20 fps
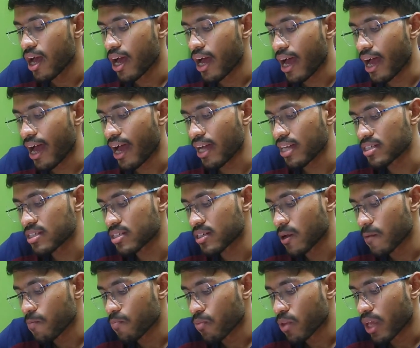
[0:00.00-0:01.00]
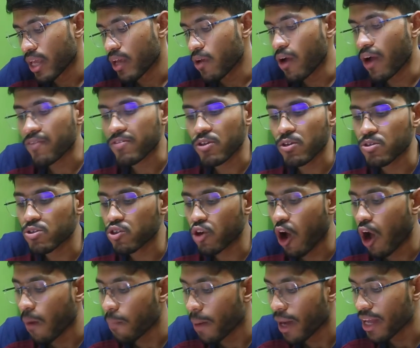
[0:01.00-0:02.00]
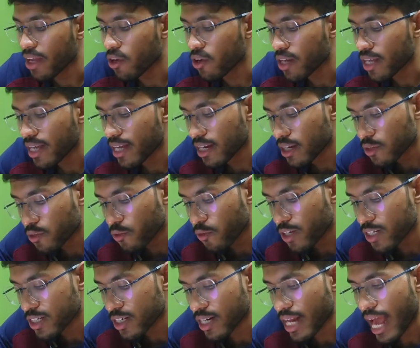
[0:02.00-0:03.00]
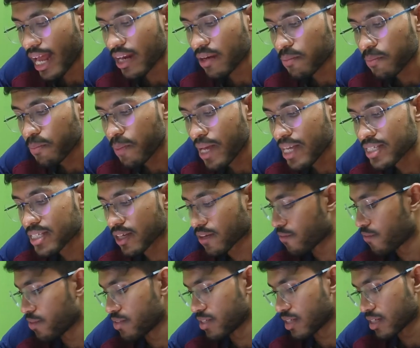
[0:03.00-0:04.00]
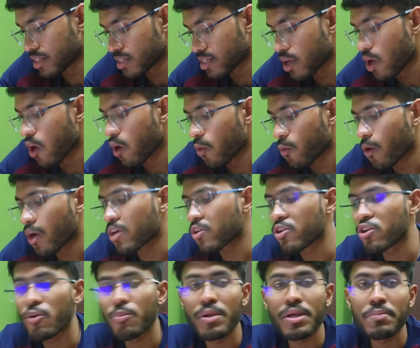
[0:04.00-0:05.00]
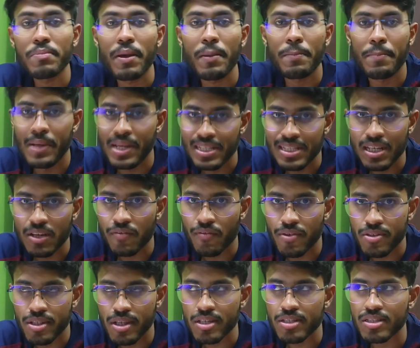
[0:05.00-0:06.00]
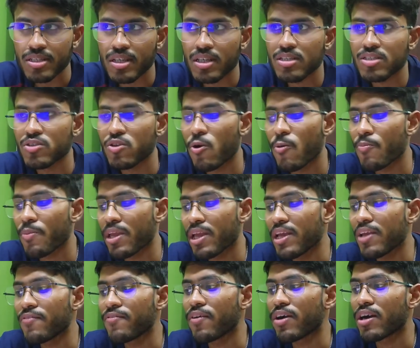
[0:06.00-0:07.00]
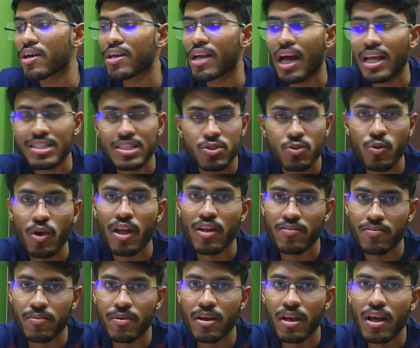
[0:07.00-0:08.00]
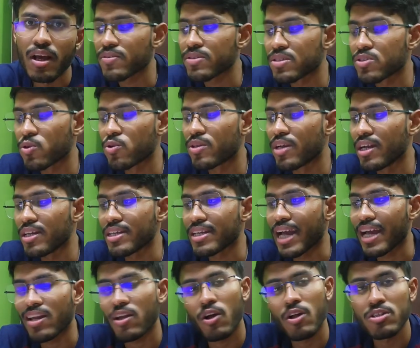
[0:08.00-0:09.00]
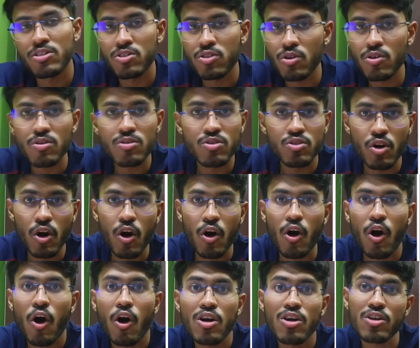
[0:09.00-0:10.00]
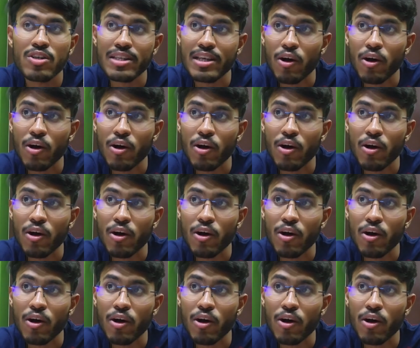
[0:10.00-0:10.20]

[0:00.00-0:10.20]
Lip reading: and you have to draw by your intuition and basic physics. What do you mean by basic physics? So if a class 12 student can also draw, or